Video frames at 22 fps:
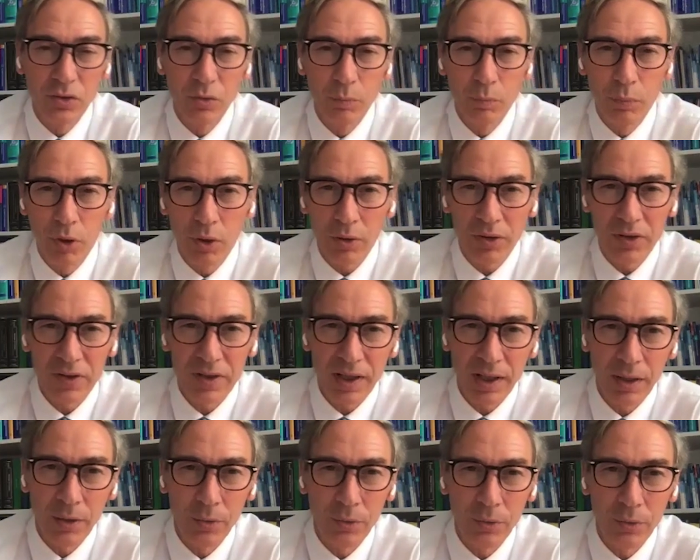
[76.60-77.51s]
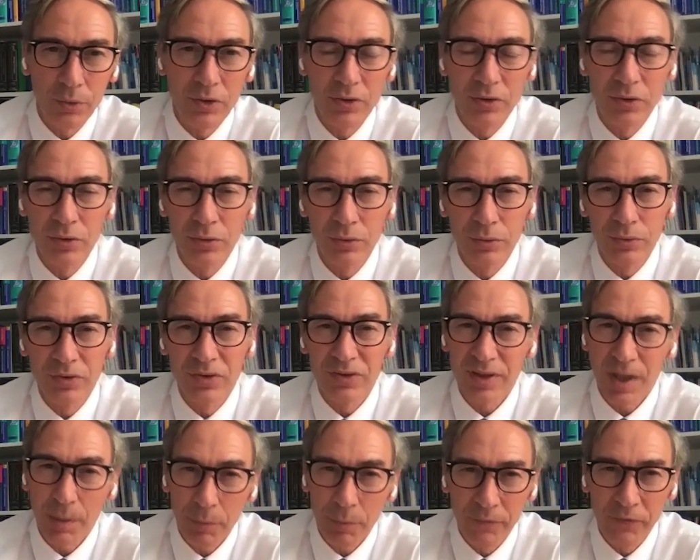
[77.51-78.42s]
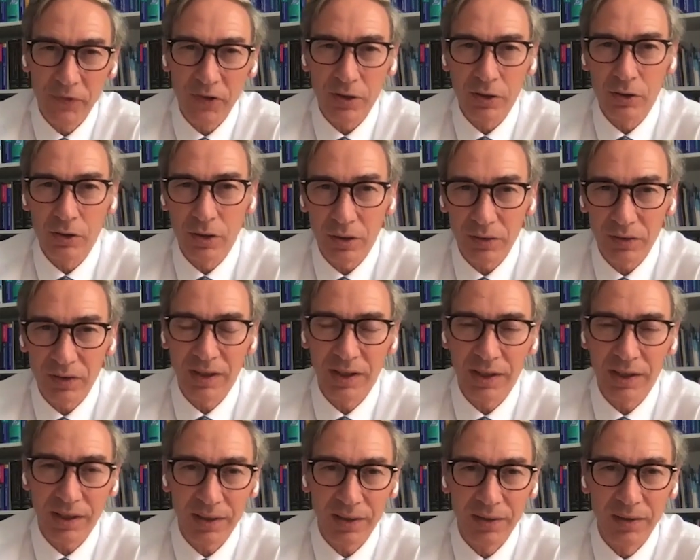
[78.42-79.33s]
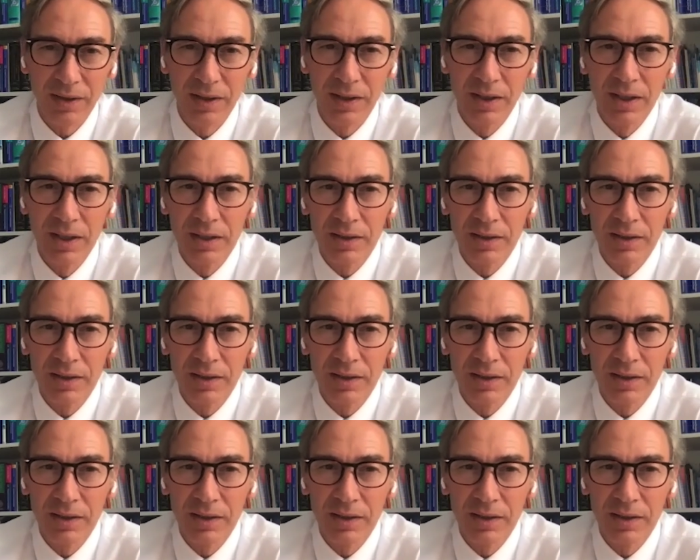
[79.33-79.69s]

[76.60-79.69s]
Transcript: to point out to some of the contents